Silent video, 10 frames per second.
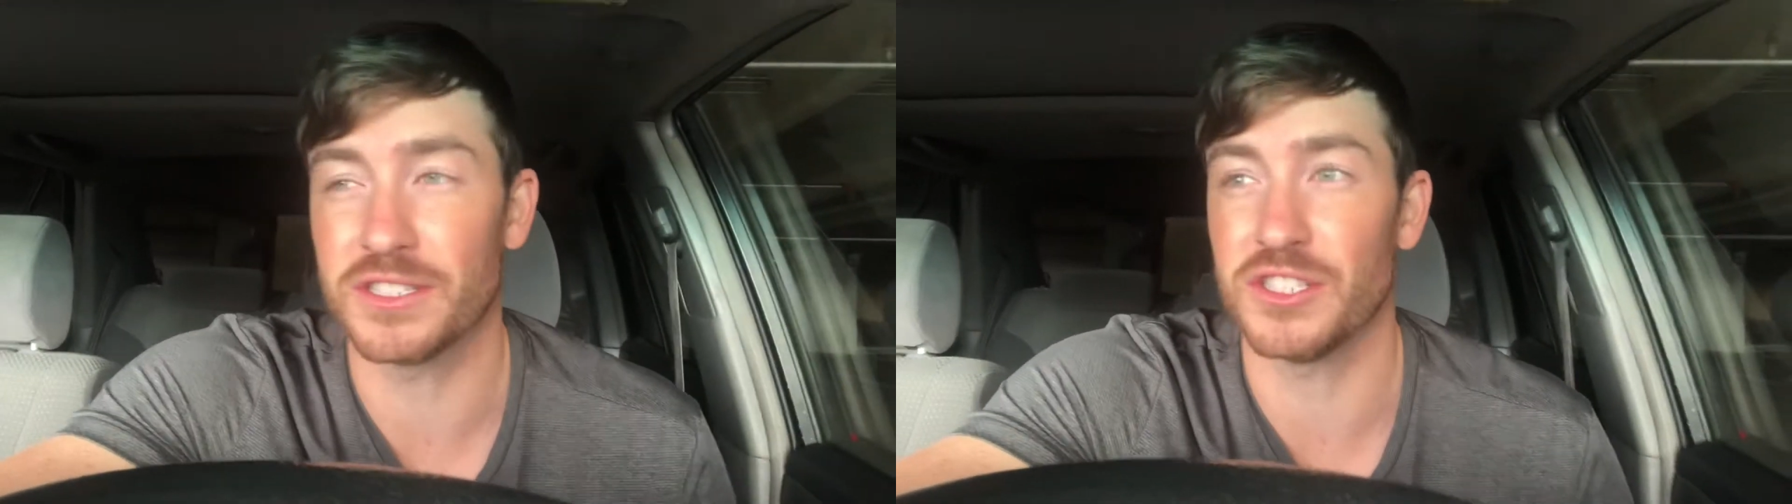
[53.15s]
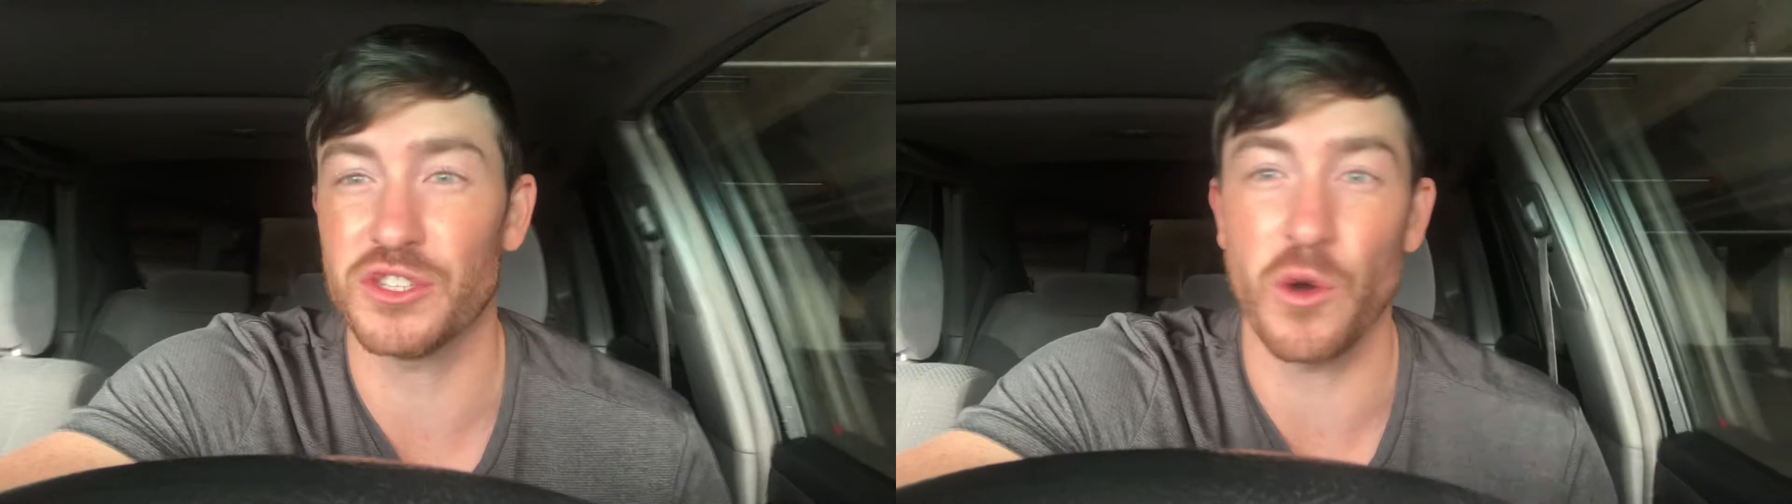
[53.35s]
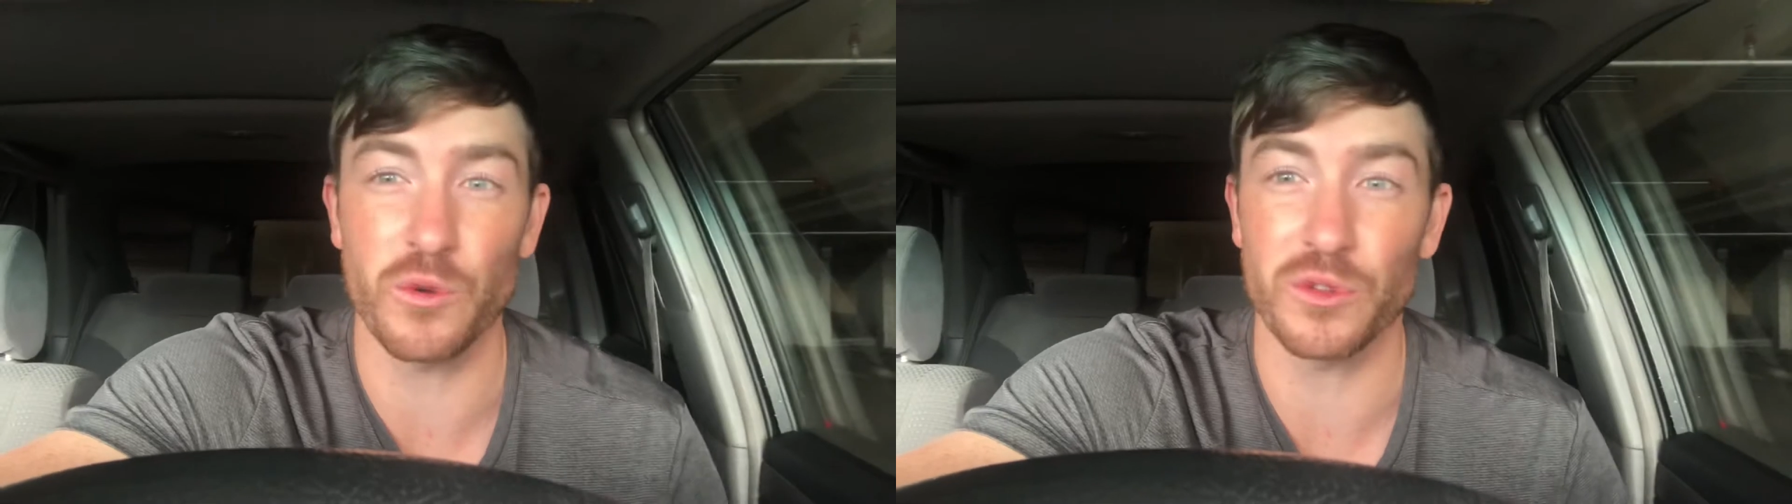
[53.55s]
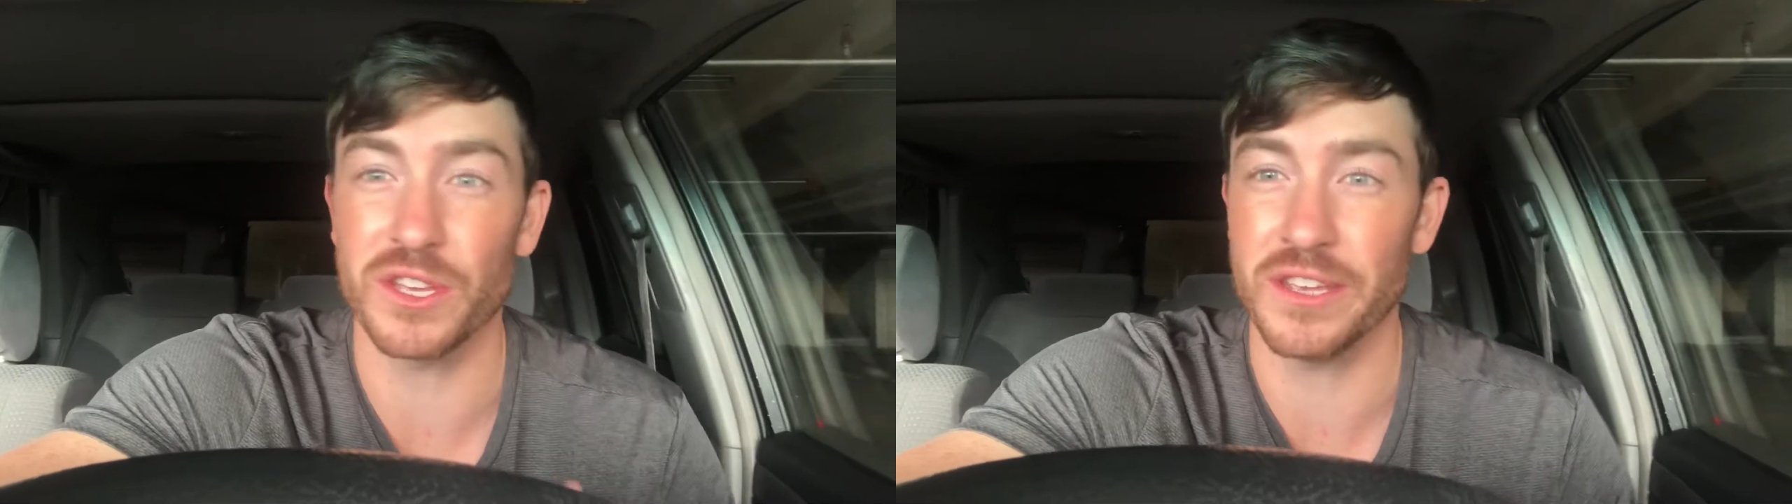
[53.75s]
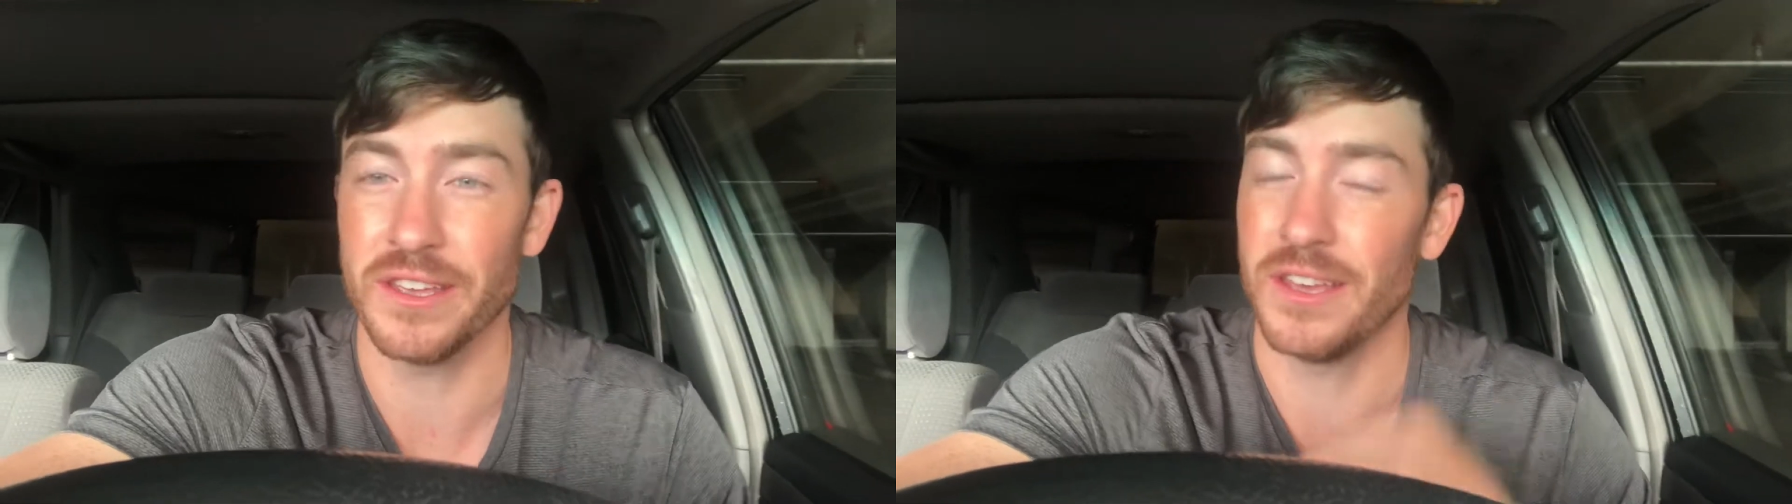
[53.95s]
just
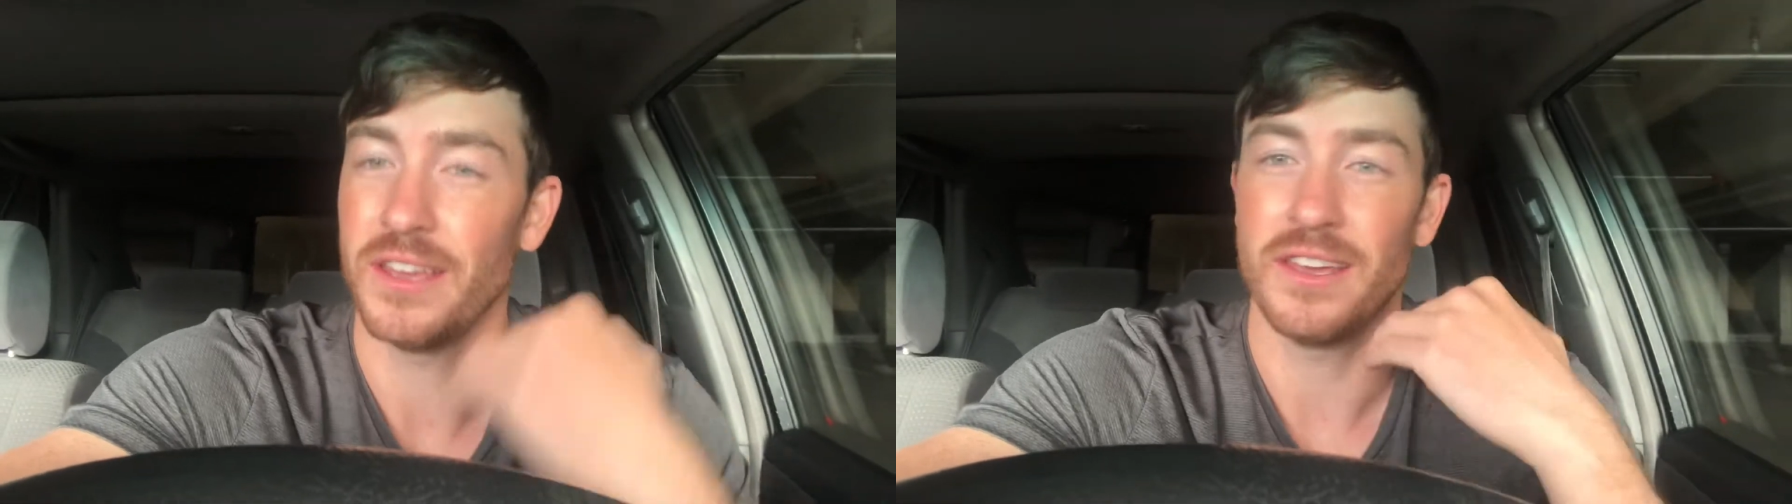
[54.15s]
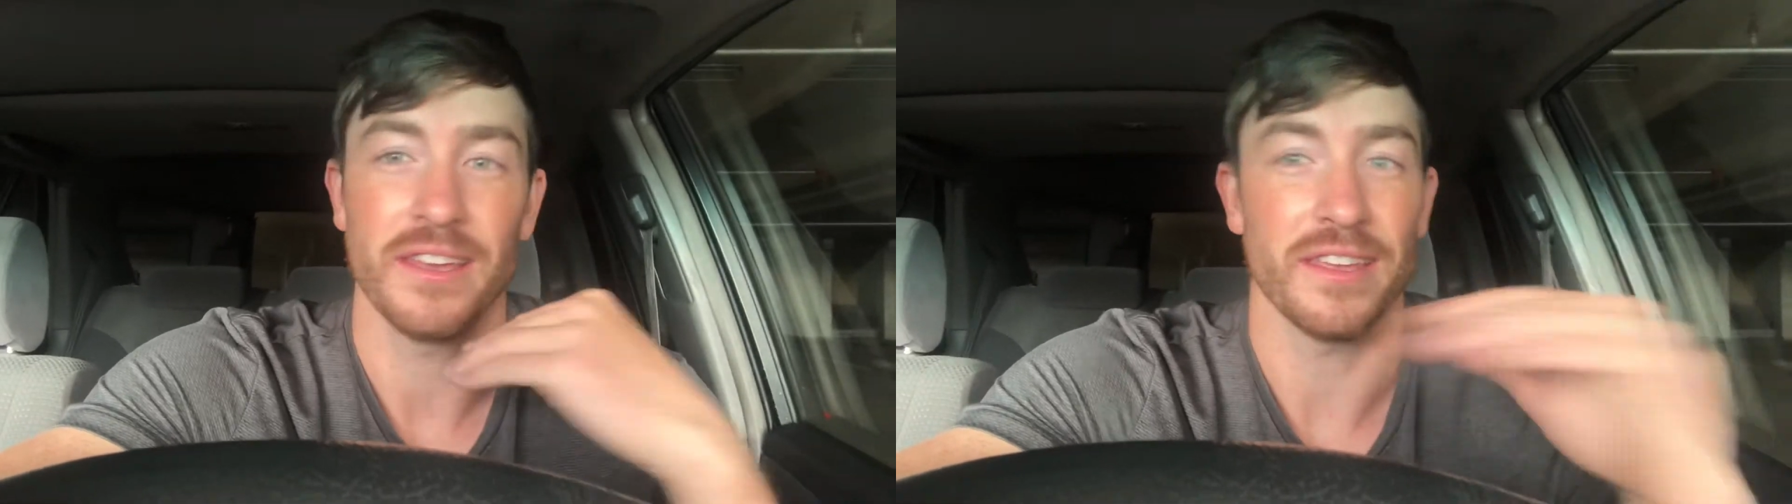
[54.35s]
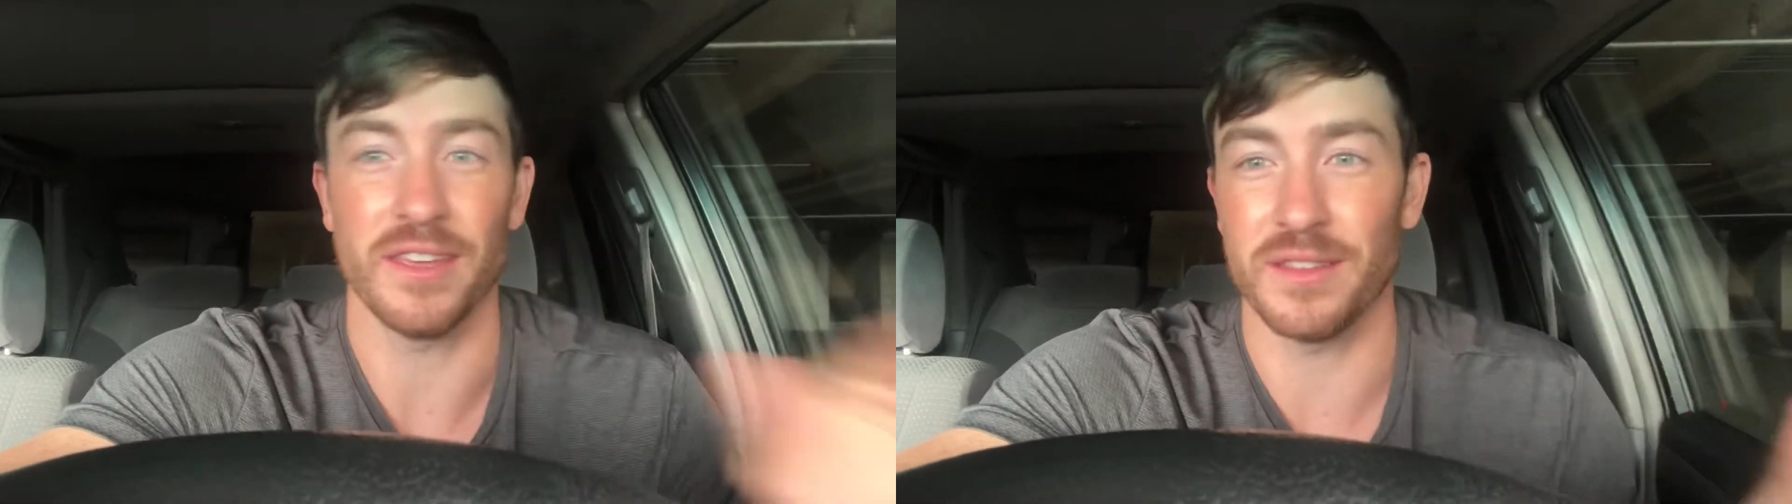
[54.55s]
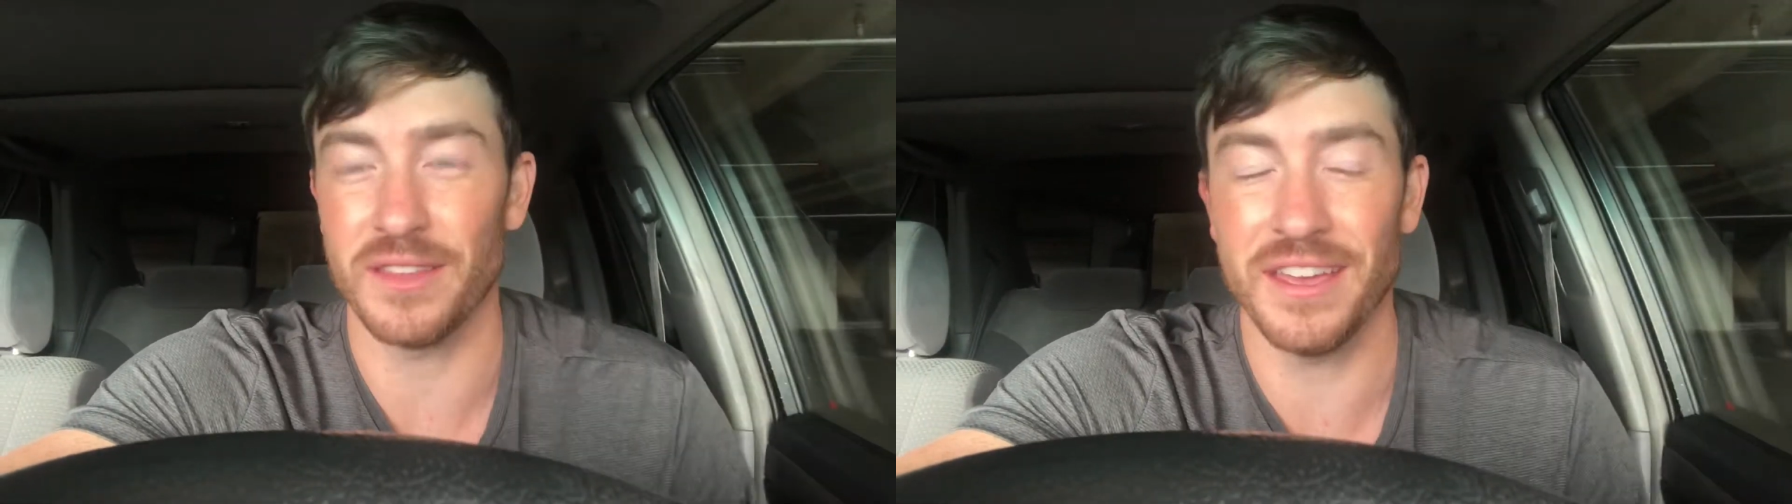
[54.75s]
totally get